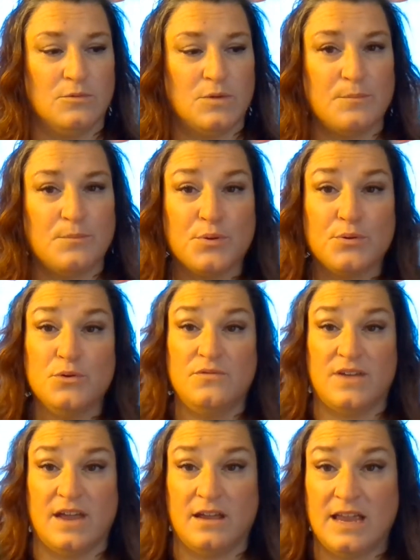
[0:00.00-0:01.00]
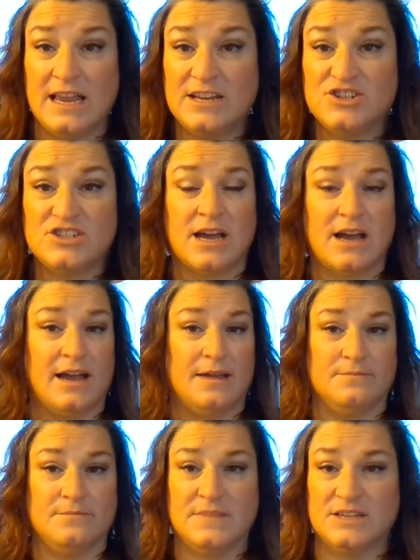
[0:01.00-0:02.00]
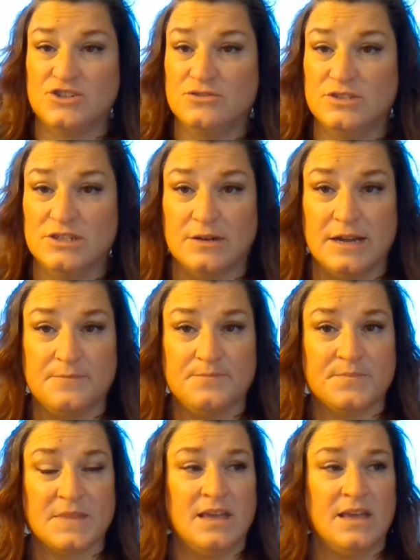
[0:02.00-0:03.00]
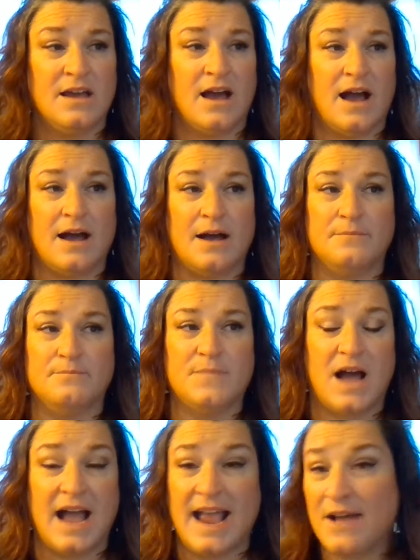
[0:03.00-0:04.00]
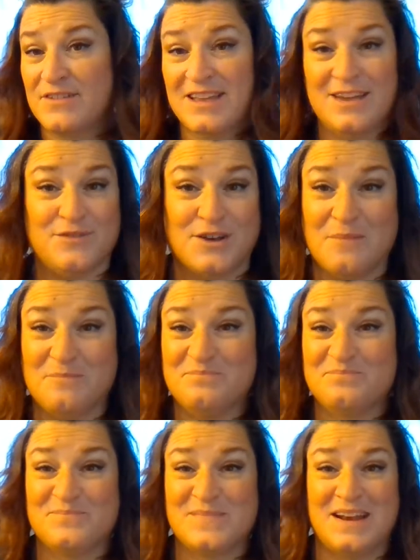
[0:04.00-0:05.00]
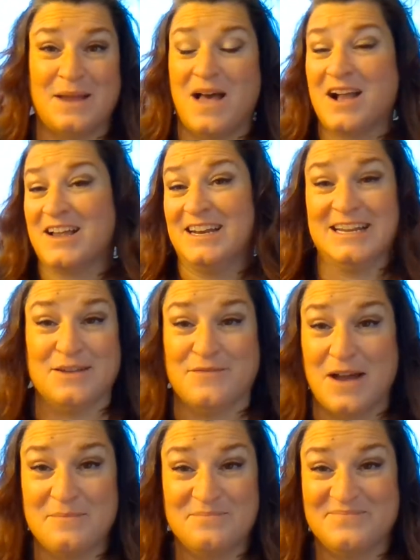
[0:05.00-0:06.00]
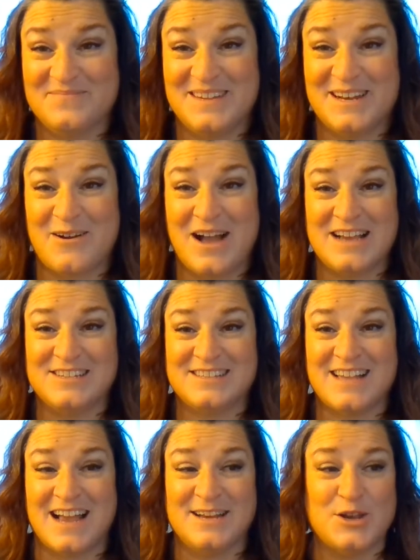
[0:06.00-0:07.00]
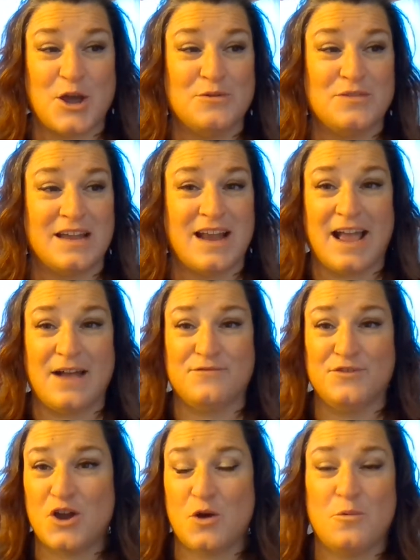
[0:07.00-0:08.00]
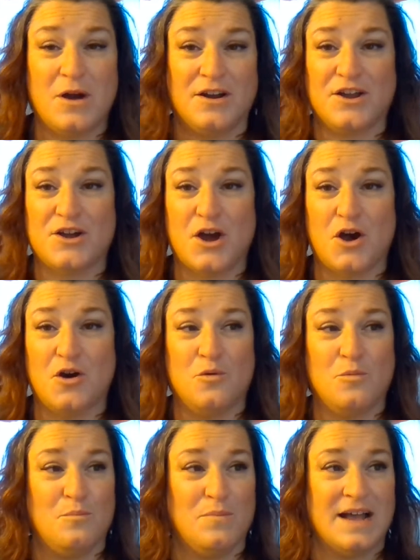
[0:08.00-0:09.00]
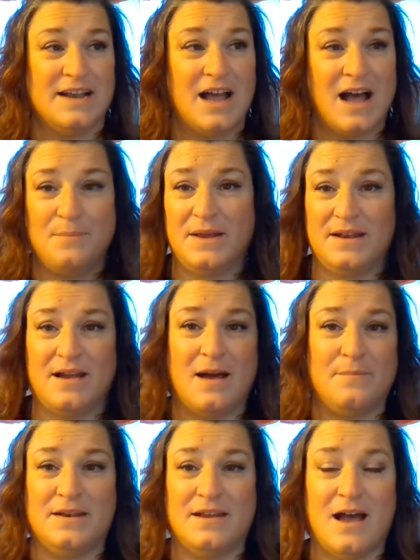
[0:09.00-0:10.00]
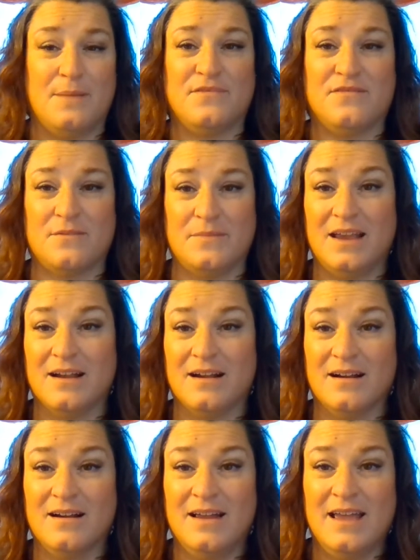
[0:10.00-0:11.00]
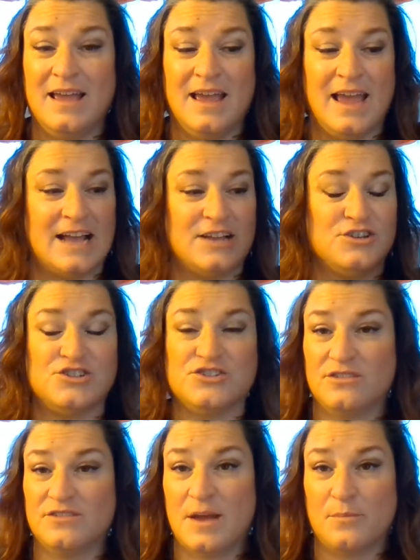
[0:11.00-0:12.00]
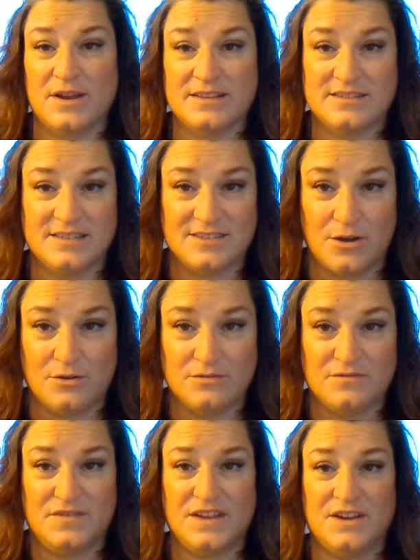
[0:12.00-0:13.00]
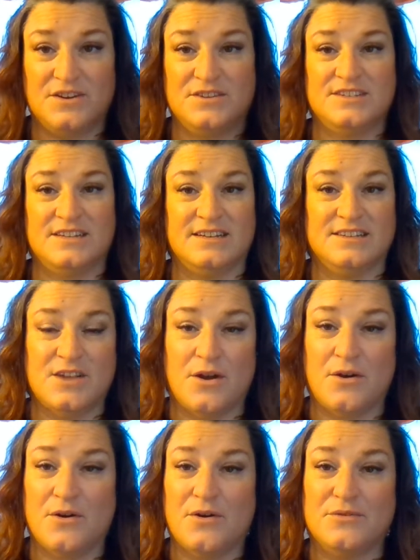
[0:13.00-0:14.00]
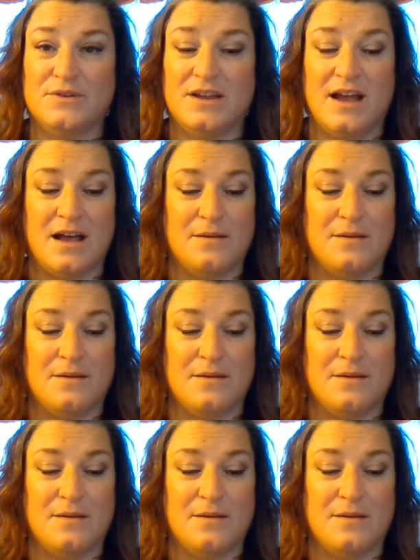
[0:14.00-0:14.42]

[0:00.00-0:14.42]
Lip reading: improving each time that you do it? I haven't given up, and I'm not going to give up. I know that I have nowhere to go but up and up and up from here. And sure, that brings its own fears and its own,